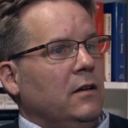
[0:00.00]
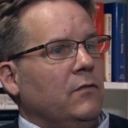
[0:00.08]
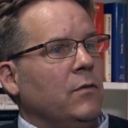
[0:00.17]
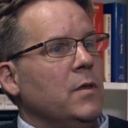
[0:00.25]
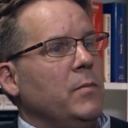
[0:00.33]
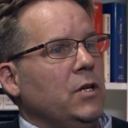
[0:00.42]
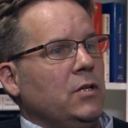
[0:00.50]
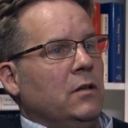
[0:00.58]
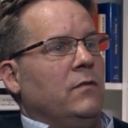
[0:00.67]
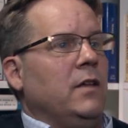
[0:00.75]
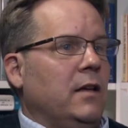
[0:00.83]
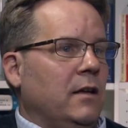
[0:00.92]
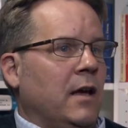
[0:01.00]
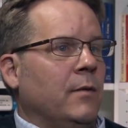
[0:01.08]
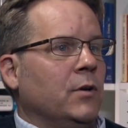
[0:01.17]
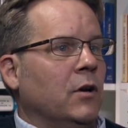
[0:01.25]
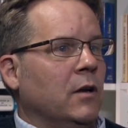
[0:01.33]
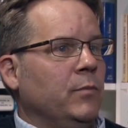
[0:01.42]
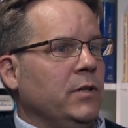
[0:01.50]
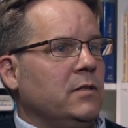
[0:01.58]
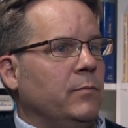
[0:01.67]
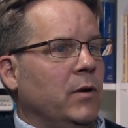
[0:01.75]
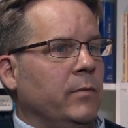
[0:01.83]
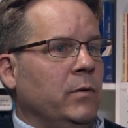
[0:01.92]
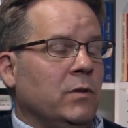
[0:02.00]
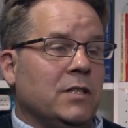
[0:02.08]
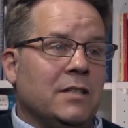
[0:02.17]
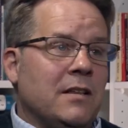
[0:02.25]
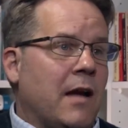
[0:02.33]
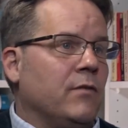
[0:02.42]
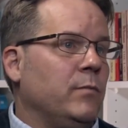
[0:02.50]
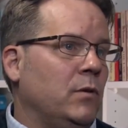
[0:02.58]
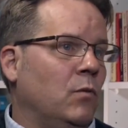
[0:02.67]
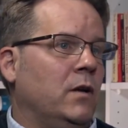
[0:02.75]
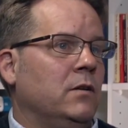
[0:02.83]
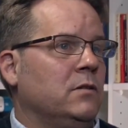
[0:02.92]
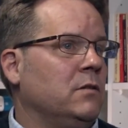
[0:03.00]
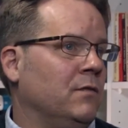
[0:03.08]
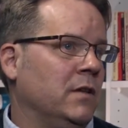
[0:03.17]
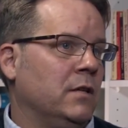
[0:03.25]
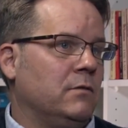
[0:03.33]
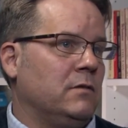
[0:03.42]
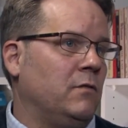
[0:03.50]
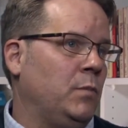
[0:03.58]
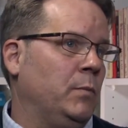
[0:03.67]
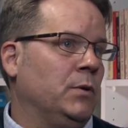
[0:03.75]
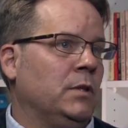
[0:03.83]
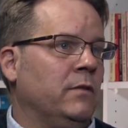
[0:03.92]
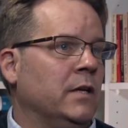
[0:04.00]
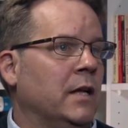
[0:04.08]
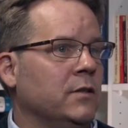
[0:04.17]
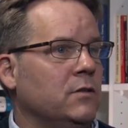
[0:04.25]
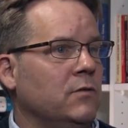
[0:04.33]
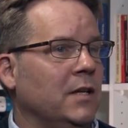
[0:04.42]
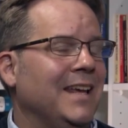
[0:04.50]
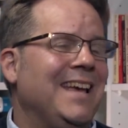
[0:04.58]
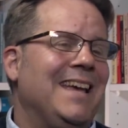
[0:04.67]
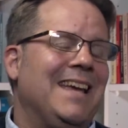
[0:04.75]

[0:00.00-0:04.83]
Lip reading: from the mission of the Albuquerque Police Department, which has never been one to serve the interest of people living on the street.